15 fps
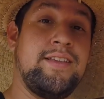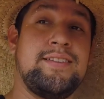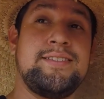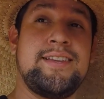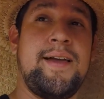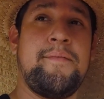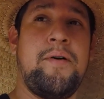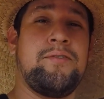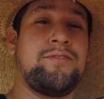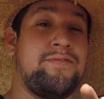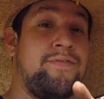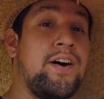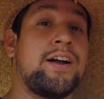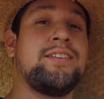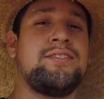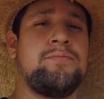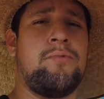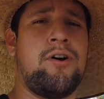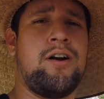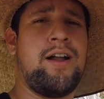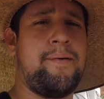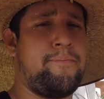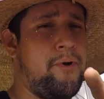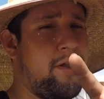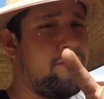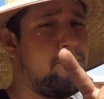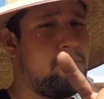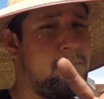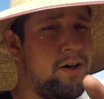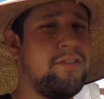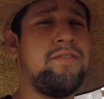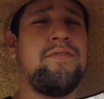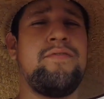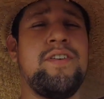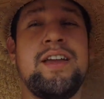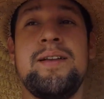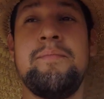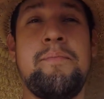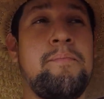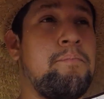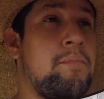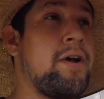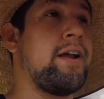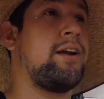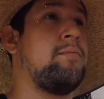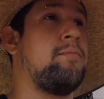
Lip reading: this time I was fucking smart. I brought a motherfucking breaker